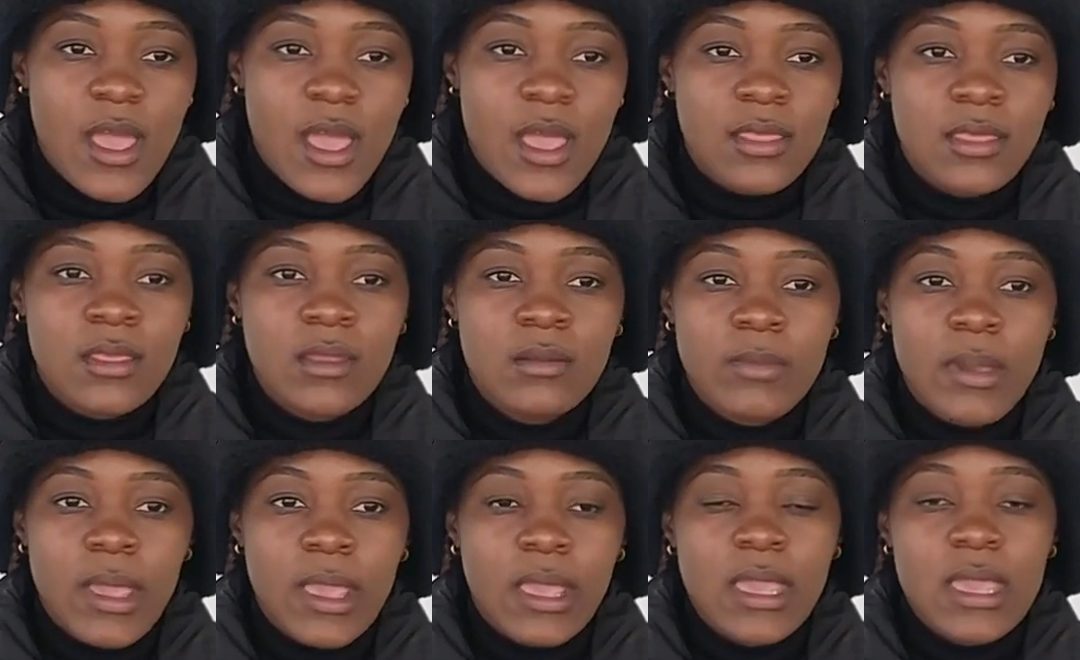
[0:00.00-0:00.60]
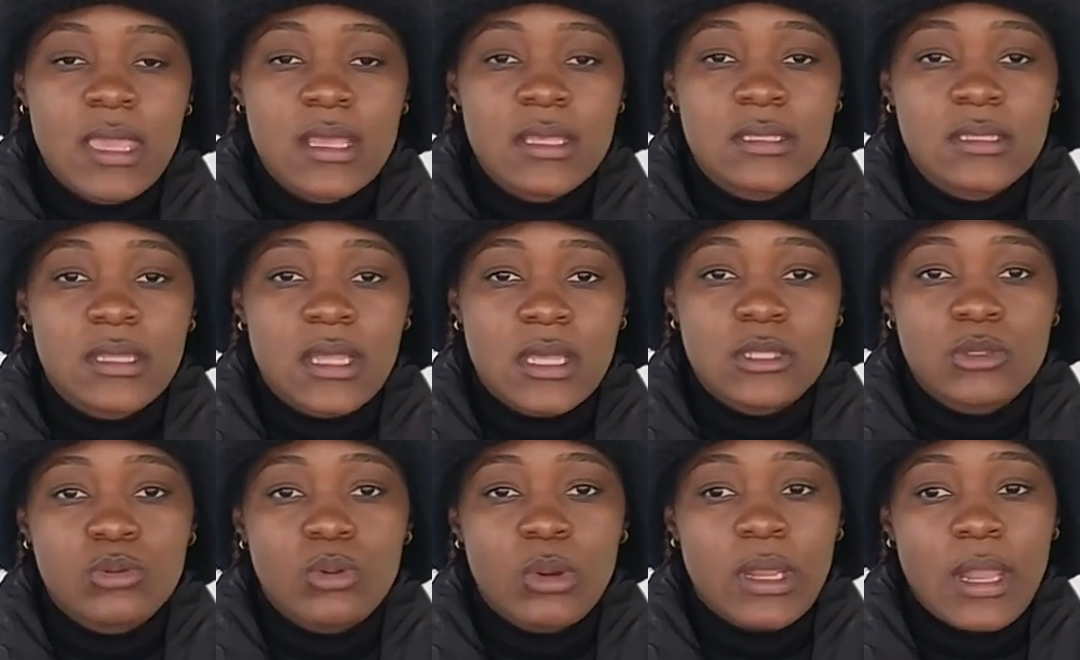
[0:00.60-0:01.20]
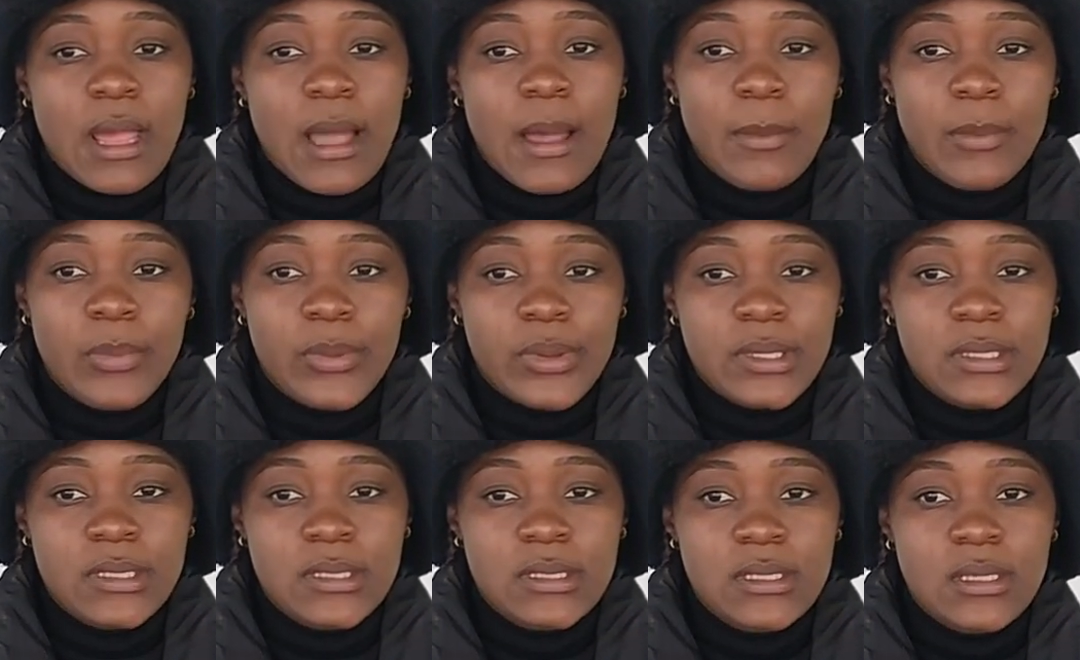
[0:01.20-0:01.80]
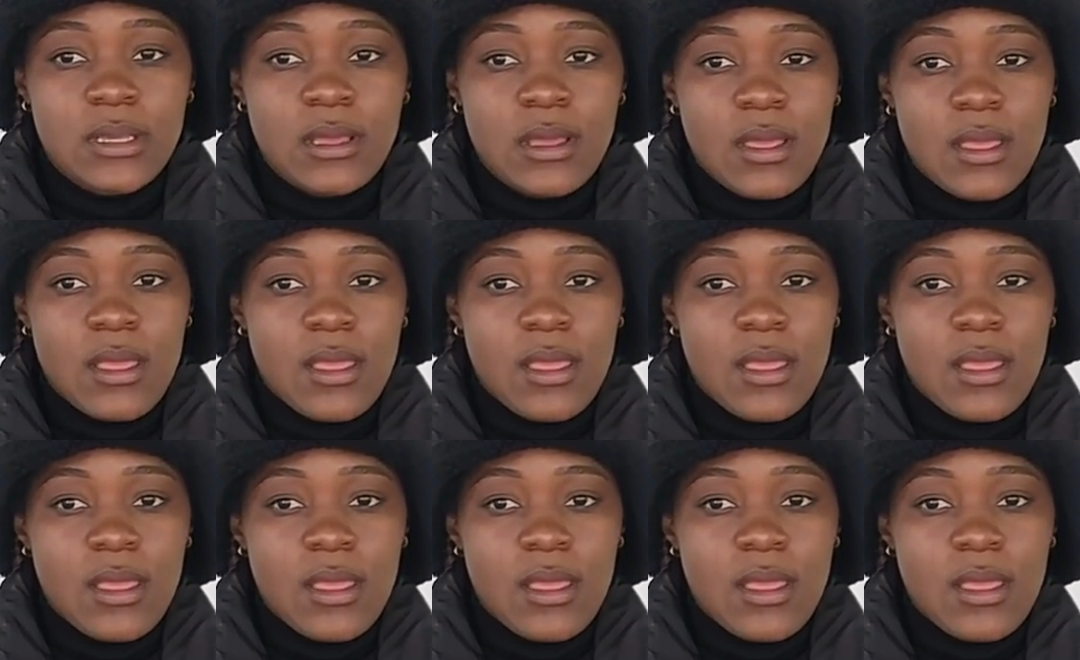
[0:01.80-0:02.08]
And in my case, that's what happened.